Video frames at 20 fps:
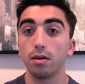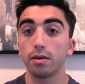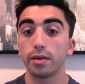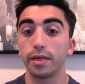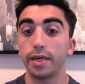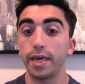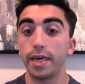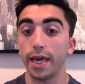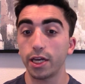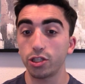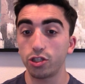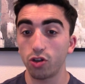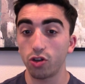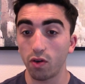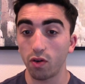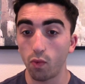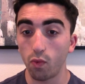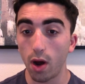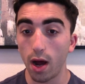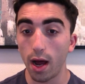kick
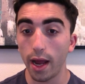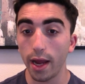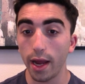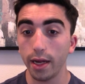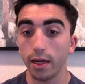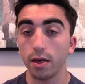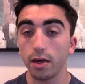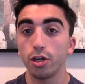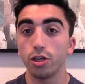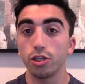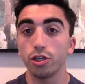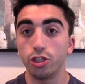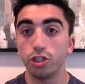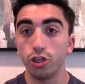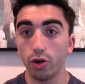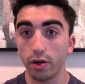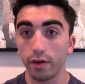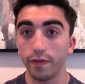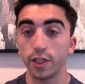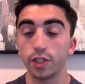serve wide.
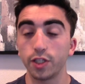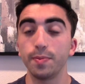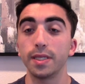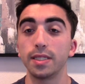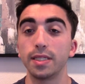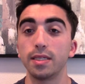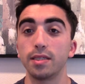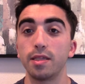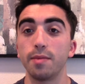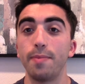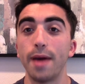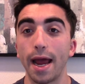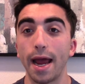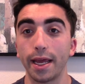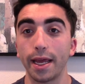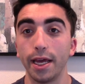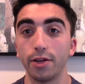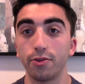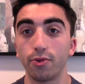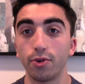Djokovic misses the
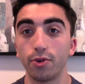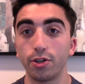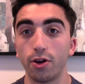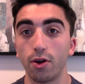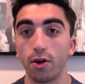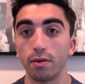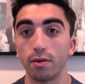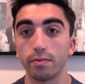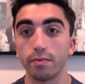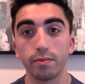backhand return.